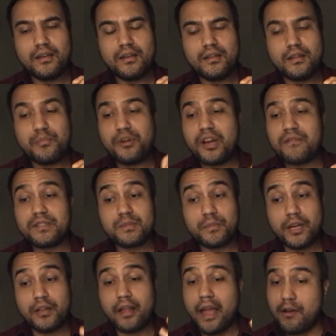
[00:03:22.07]
The breakfast
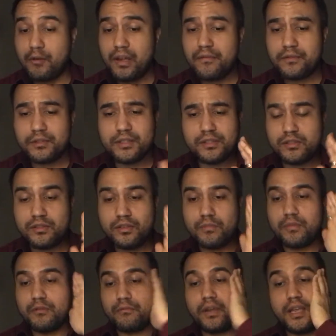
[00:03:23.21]
bell, however, disturbed
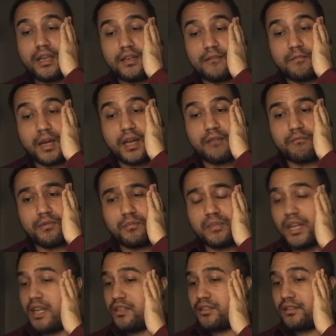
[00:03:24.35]
the reign of my
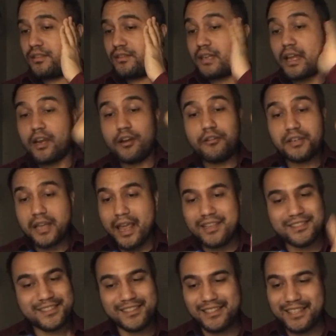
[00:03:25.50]
ruminations. I hurried
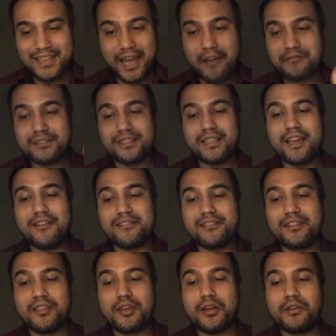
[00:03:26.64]
hastily downstairs
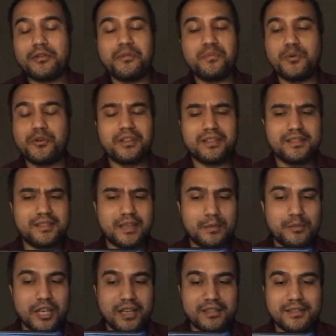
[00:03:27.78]
and thought no more on the
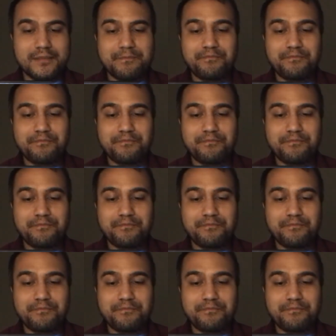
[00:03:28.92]
subject.